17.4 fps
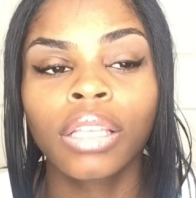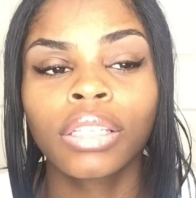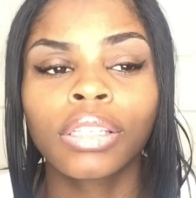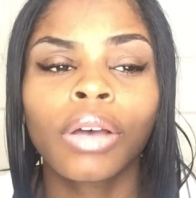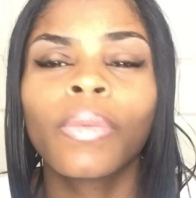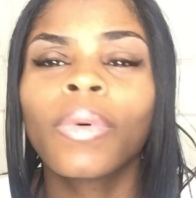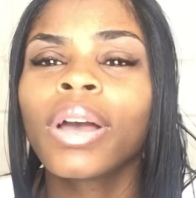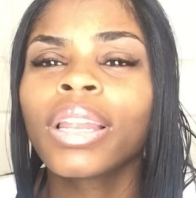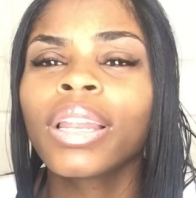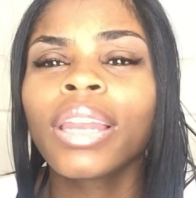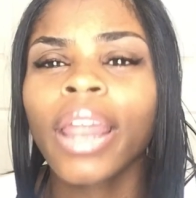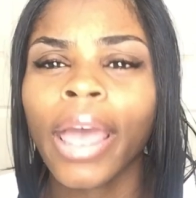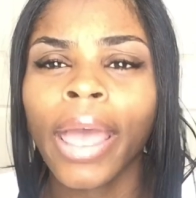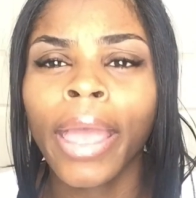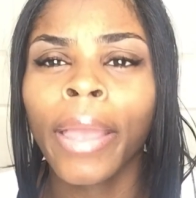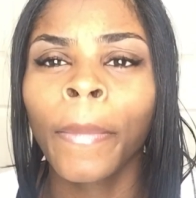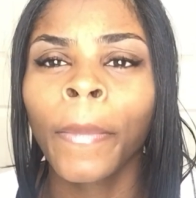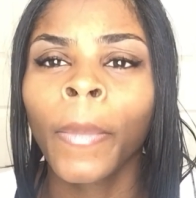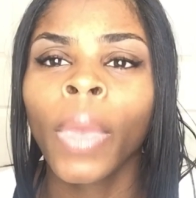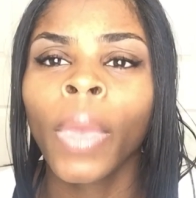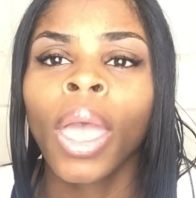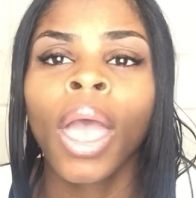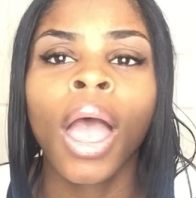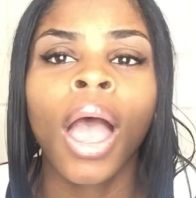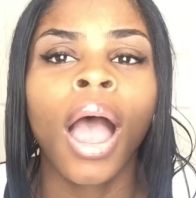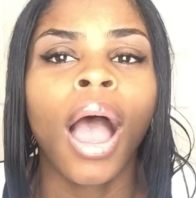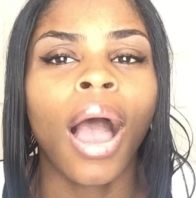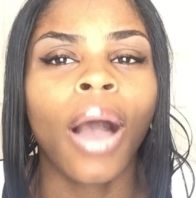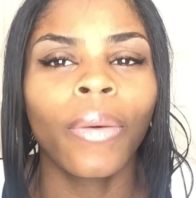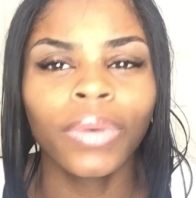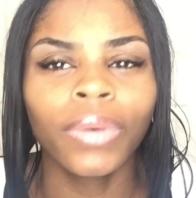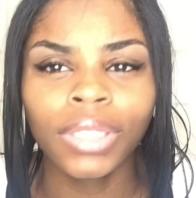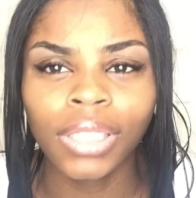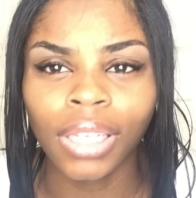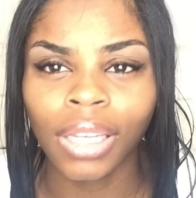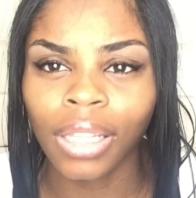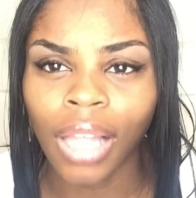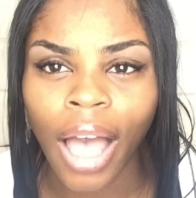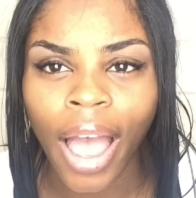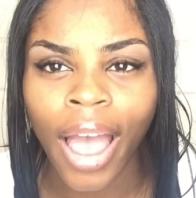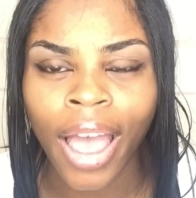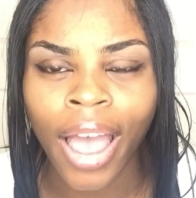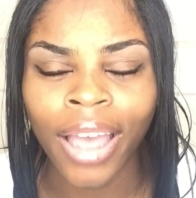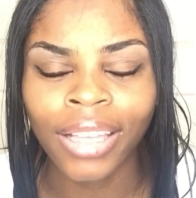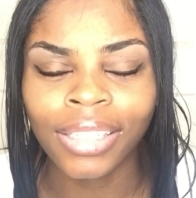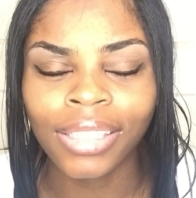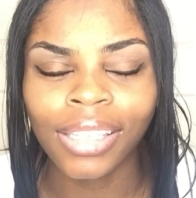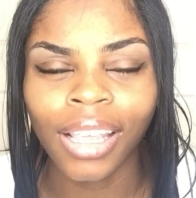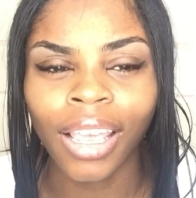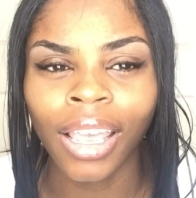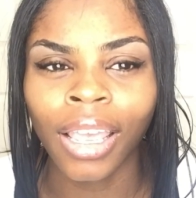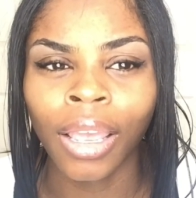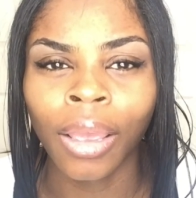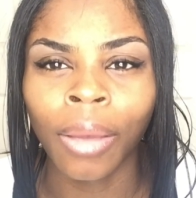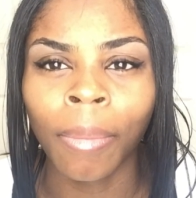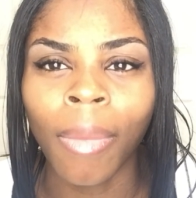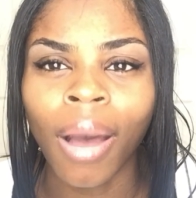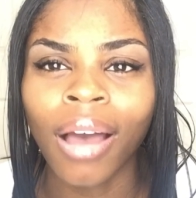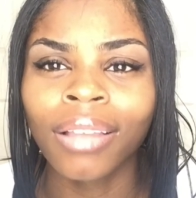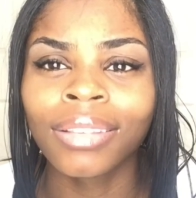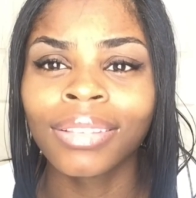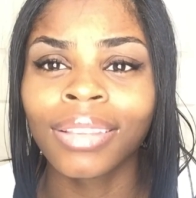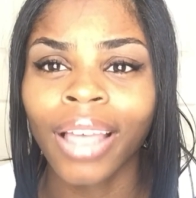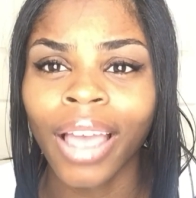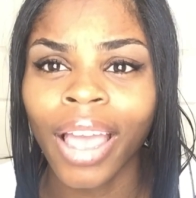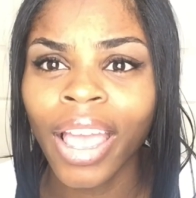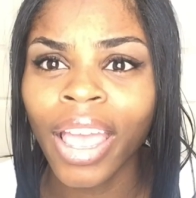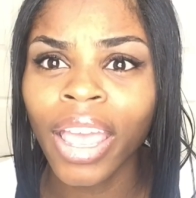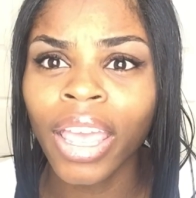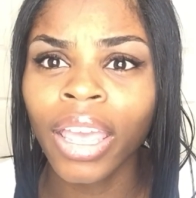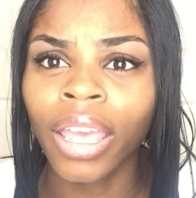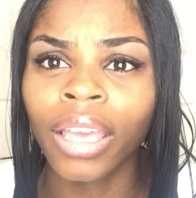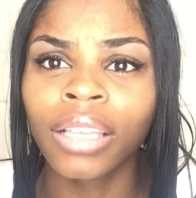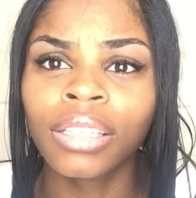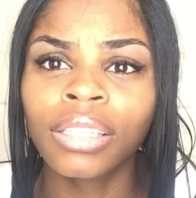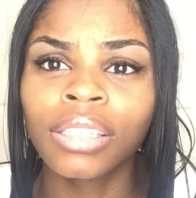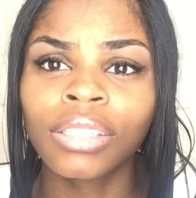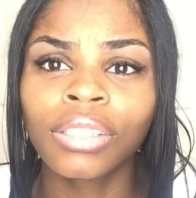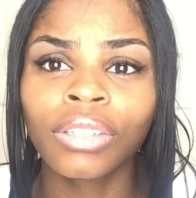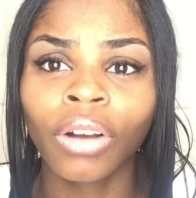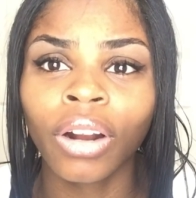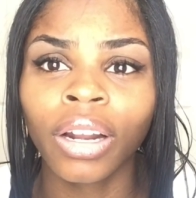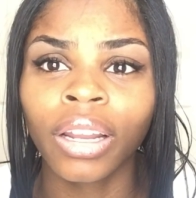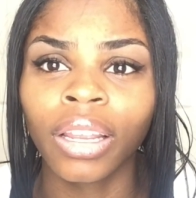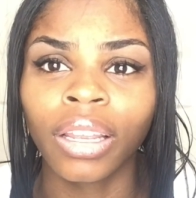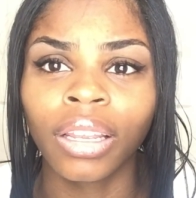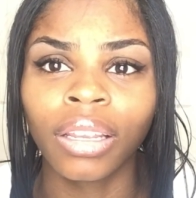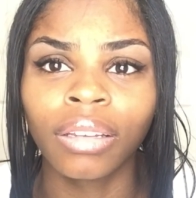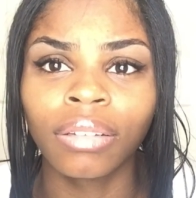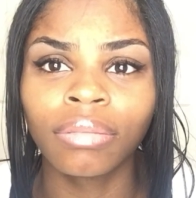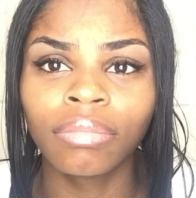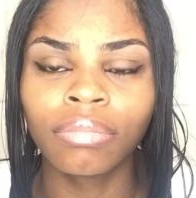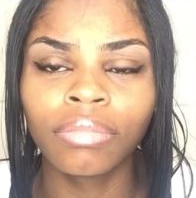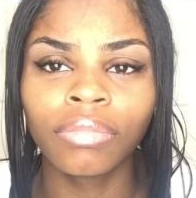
So one day I went to class and my legs started